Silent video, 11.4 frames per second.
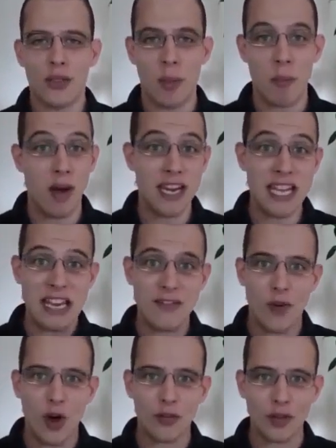The money
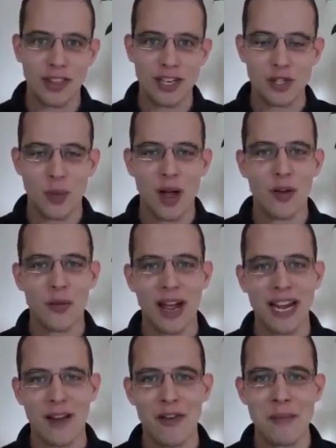involved with it as well,
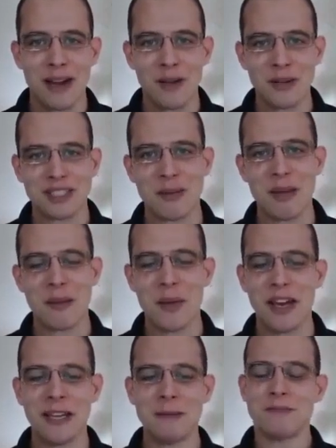right? Everybody wants to make
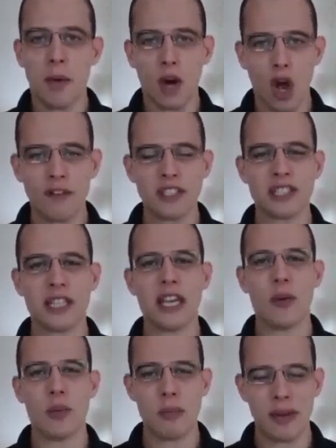money, but
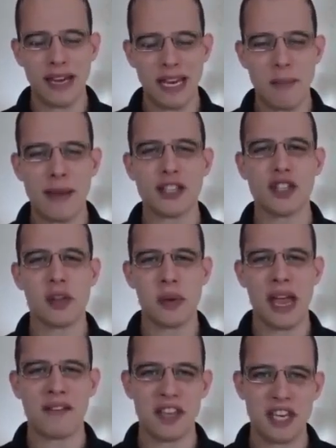obviously we need to make sure that
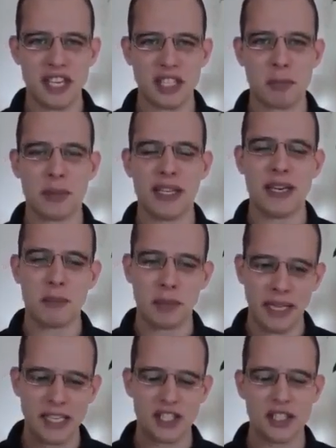we have the discipline and
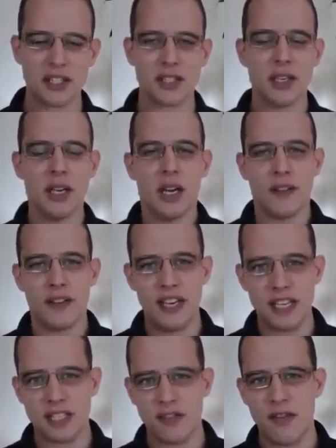patience, the
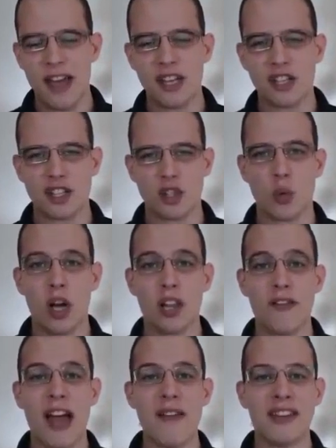disadvantages as
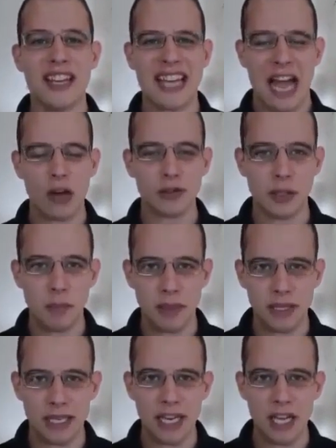well of having
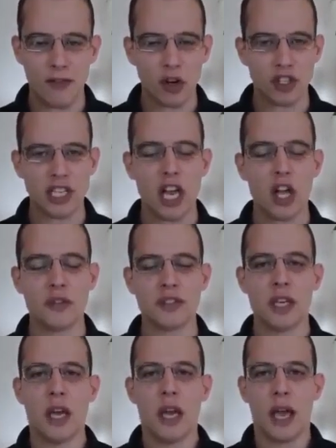accountability of
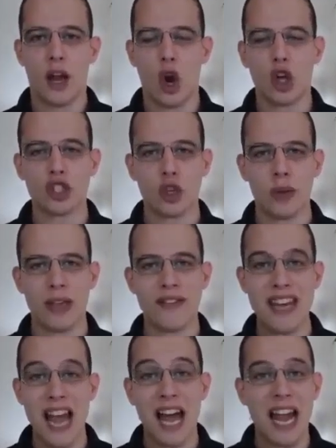ourselves, and also
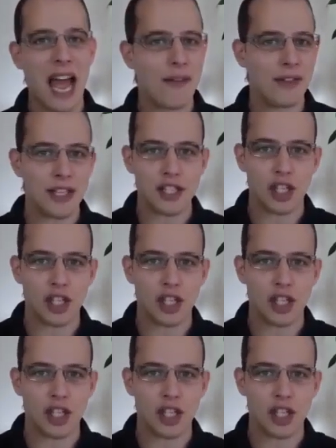even not having the